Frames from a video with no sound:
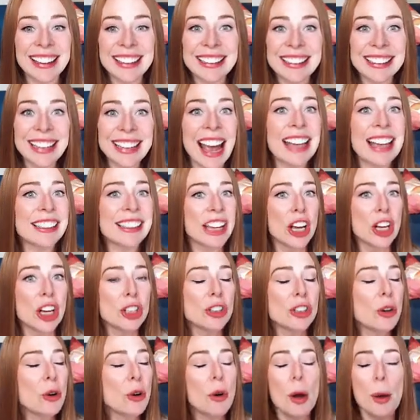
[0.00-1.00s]
Yes?
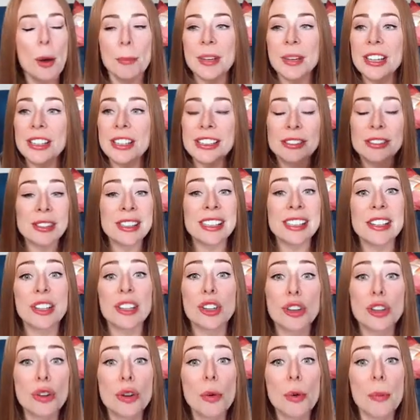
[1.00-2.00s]
So, because you see,
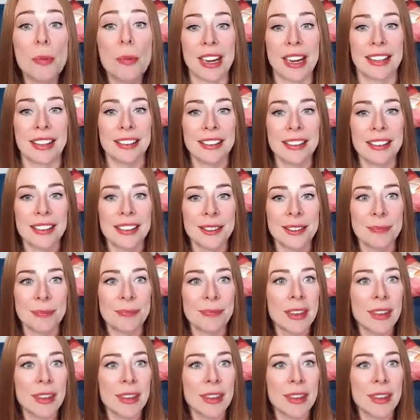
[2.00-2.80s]
humans,